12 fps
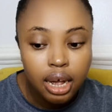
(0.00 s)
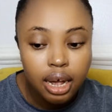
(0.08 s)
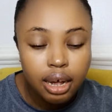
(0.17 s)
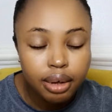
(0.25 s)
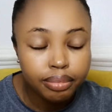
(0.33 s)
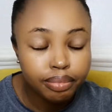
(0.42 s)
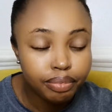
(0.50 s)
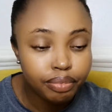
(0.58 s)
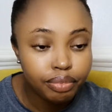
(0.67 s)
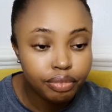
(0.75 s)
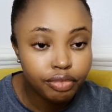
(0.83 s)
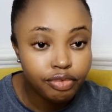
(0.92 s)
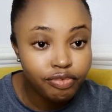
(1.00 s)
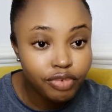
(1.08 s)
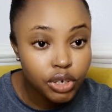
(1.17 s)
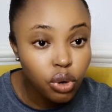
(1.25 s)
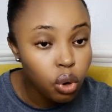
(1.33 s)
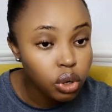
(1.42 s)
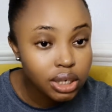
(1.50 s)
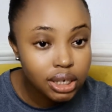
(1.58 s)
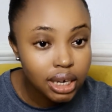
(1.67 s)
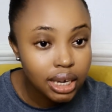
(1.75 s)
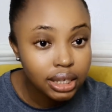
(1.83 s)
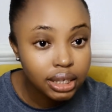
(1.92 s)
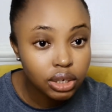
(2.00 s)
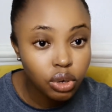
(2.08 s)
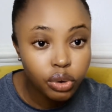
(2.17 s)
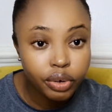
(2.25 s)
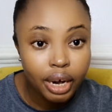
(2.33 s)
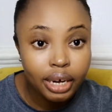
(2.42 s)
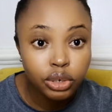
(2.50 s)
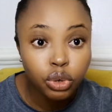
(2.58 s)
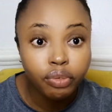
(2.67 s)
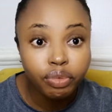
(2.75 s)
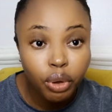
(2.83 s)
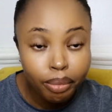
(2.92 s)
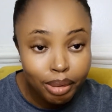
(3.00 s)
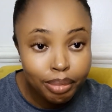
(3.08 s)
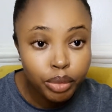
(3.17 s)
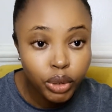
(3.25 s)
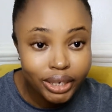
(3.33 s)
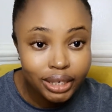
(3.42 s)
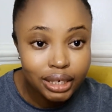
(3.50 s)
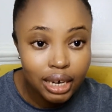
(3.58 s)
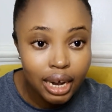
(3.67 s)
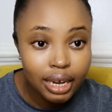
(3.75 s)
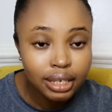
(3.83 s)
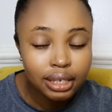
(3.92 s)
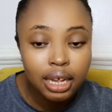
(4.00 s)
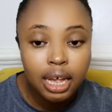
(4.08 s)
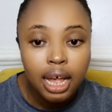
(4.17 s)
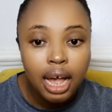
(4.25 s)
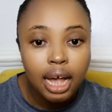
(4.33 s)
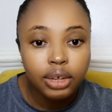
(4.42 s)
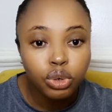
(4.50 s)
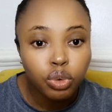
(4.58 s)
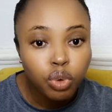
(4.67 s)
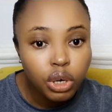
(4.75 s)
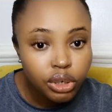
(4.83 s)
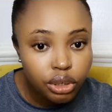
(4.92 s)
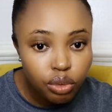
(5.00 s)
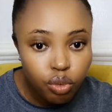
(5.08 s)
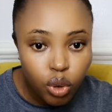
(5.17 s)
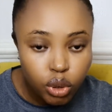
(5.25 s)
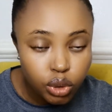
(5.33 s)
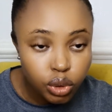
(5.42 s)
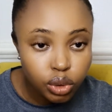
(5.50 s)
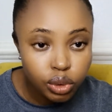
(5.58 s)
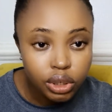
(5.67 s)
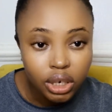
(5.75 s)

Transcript: um, with content, all right, you have not been monetized and you're wondering what to do.